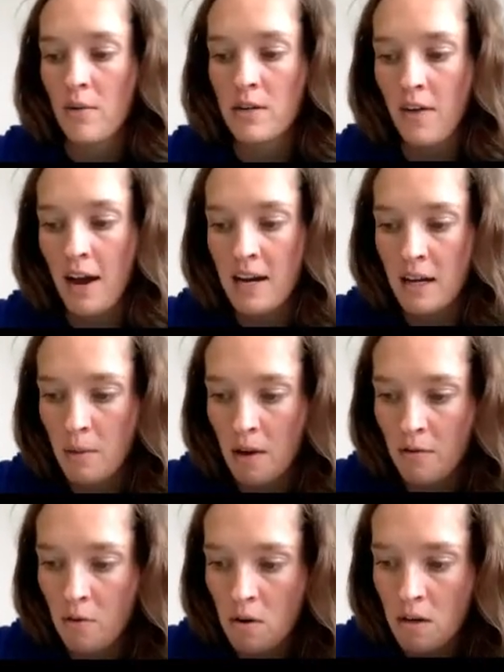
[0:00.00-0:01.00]
we're dividing it by
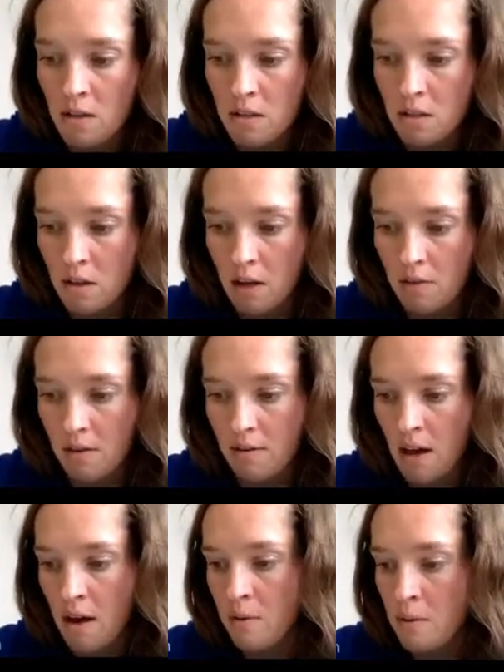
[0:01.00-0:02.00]
4. So to get rid of
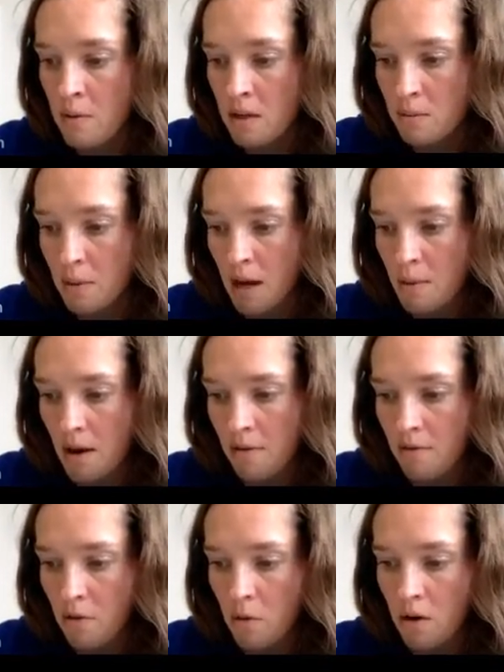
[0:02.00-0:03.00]
that, we multiply by
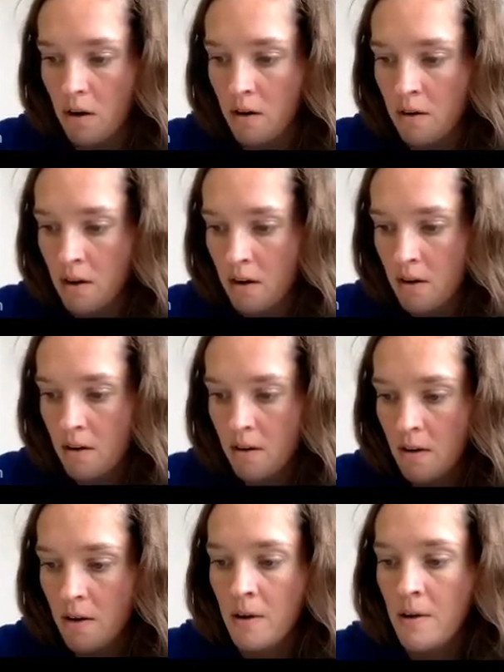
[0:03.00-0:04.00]
4.
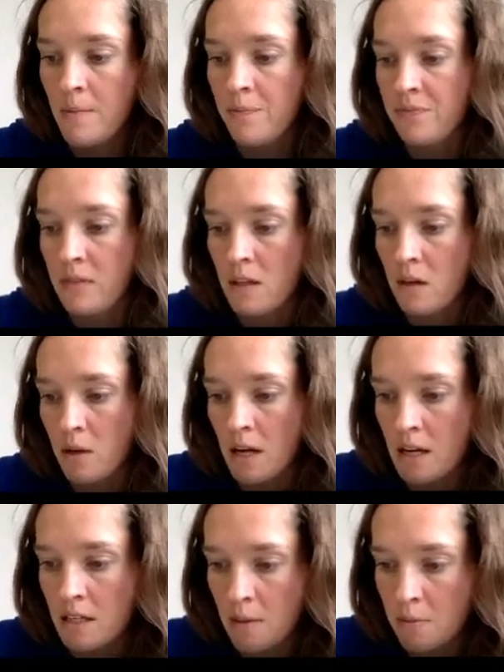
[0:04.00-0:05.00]
We
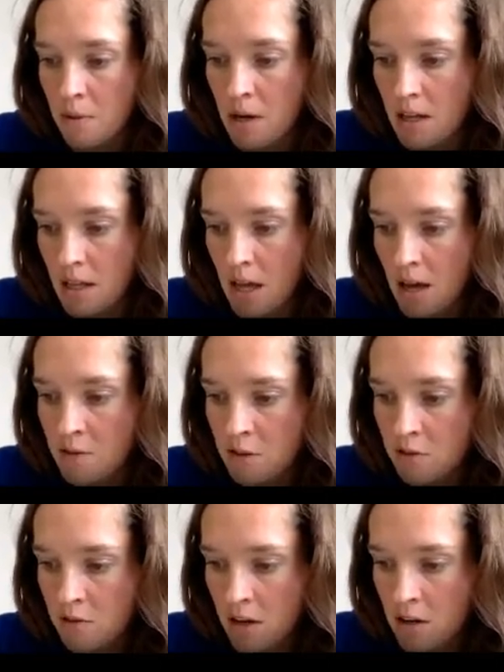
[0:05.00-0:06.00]
end up with
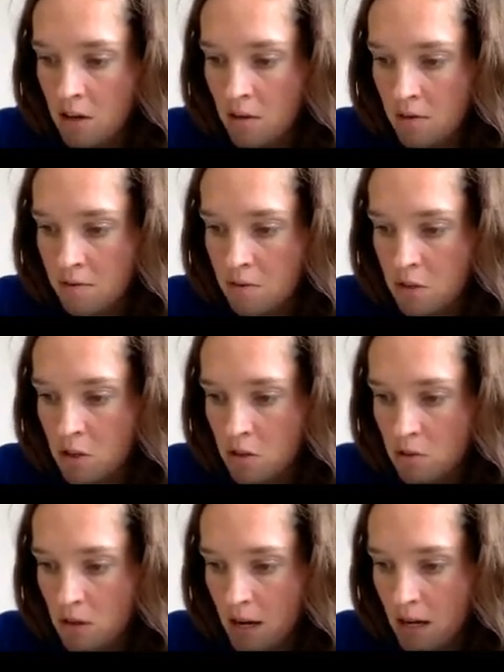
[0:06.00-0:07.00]
absolute value of
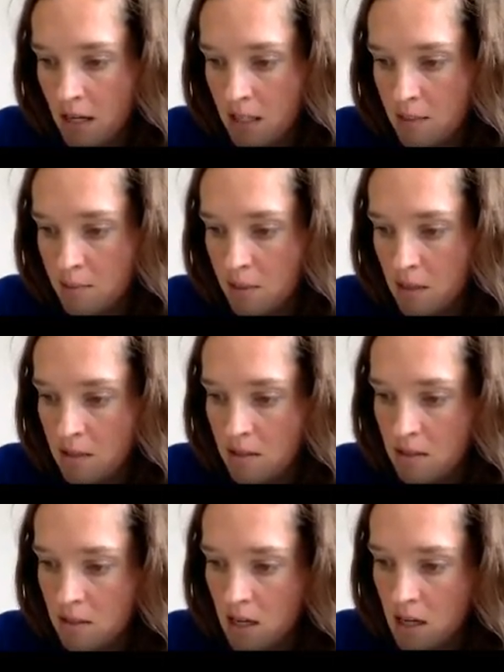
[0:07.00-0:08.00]
2x plus
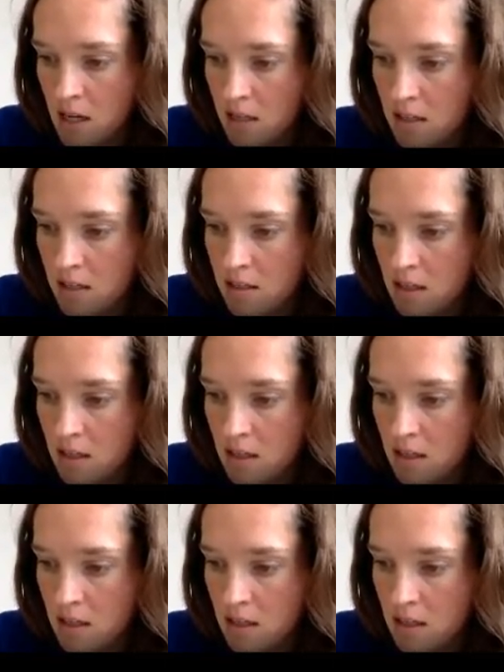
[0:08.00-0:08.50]
6